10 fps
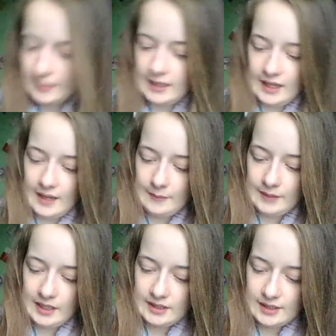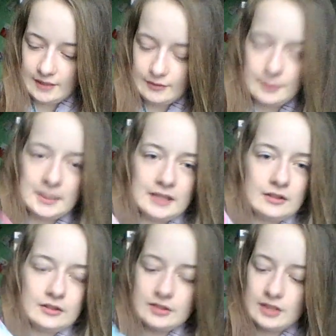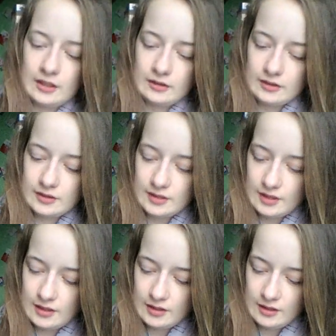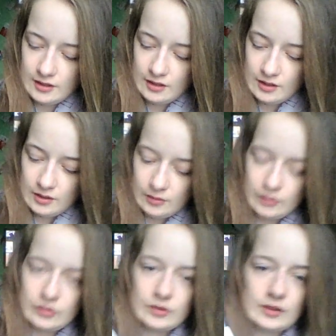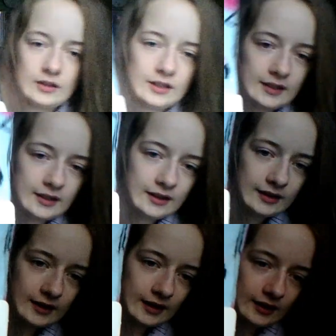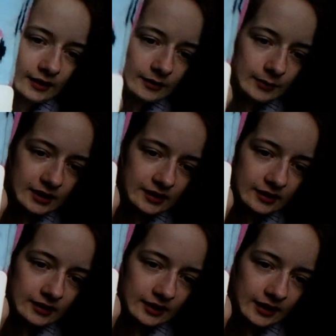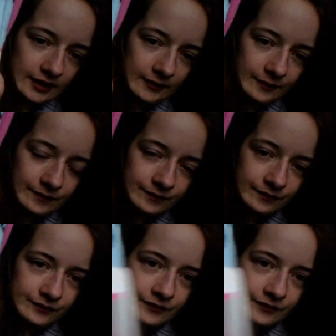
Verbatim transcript: flamingo socks. It's just like that this way. And these are